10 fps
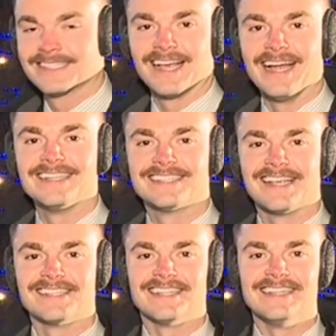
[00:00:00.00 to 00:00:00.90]
sign
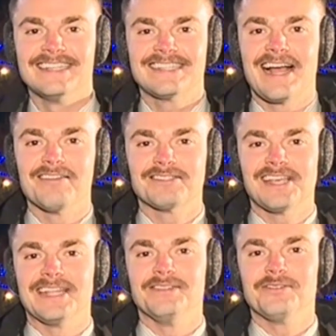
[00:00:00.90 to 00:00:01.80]
says, at least
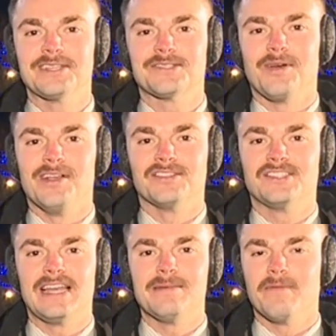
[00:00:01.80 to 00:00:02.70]
outside Lucas Oil
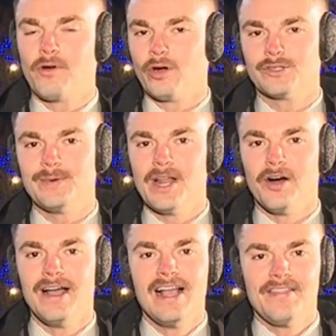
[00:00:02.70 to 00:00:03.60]
Stadium. Of course, we
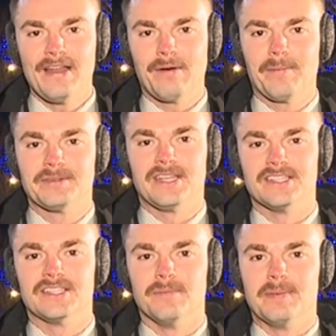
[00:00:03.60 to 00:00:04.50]
know that
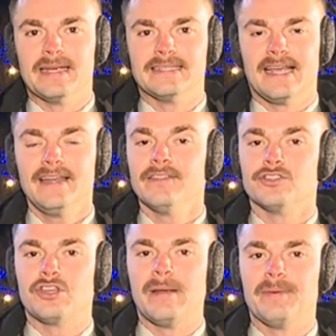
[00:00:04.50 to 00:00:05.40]
represents the Big Ten and the
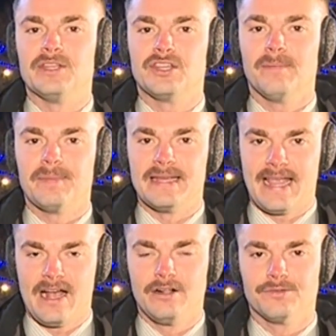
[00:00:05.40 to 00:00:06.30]
championship being
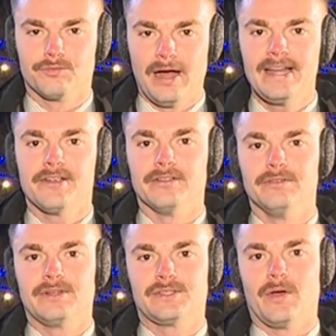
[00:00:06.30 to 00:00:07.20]
held right here at
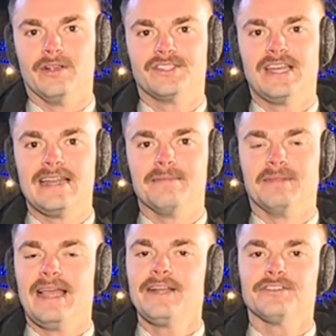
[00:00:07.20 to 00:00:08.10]
Lucas Oil
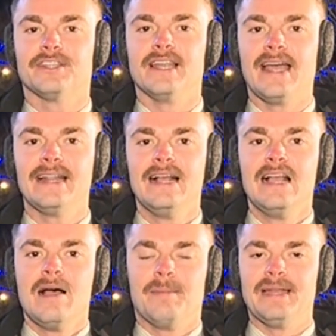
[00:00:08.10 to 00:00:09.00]
Stadium later tonight.
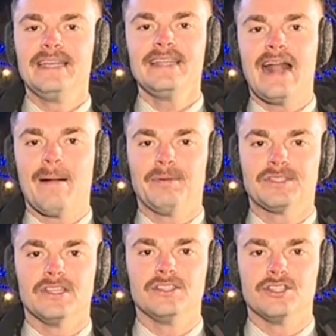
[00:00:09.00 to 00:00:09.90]
But
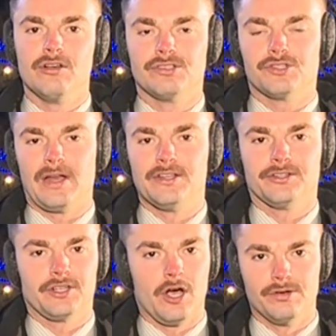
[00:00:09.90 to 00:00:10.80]
Indianapolis is no
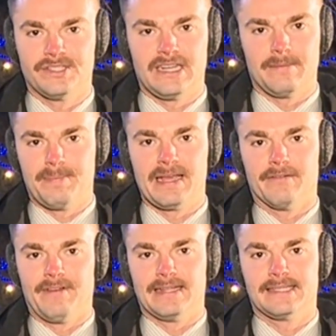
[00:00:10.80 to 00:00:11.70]
stranger to hosting big
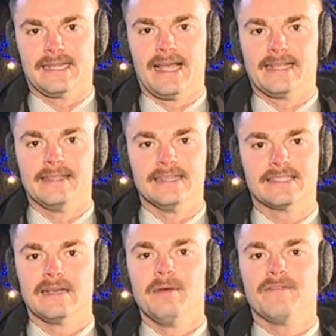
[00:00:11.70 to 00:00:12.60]
events like these.
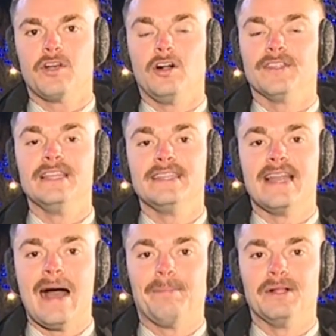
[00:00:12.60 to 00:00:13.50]
Some have called
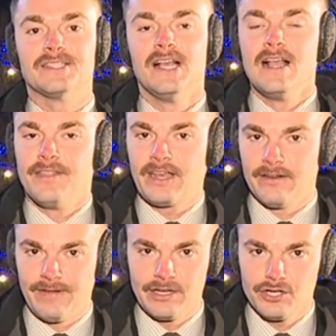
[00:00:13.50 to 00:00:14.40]
Indianapolis the
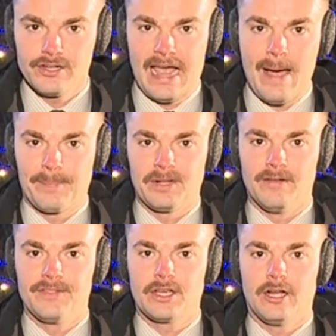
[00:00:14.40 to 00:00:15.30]
convention capital
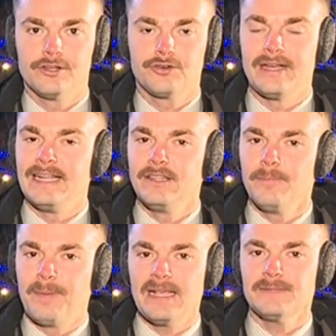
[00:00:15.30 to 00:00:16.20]
of the country and the
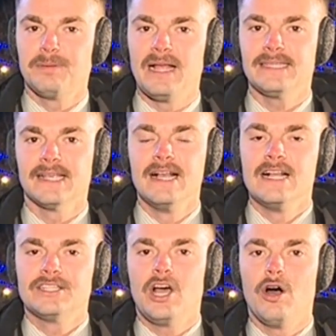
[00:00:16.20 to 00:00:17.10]
best place
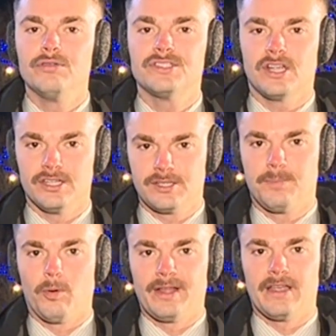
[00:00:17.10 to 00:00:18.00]
to host a
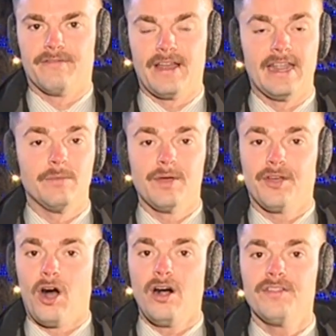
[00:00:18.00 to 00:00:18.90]
sporting event. And
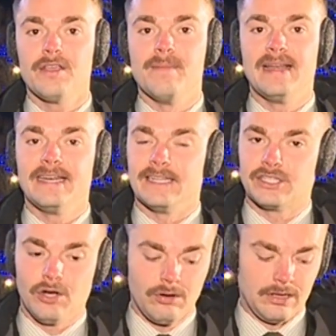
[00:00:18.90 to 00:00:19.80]
with all the
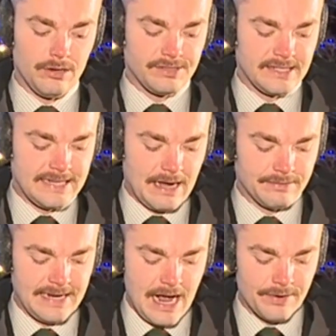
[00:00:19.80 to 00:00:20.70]
amenities so close to
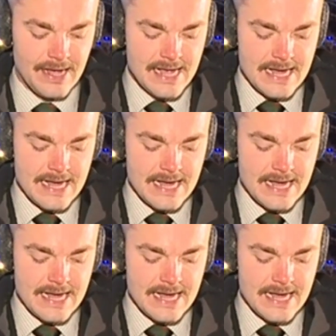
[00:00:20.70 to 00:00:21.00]
downtown,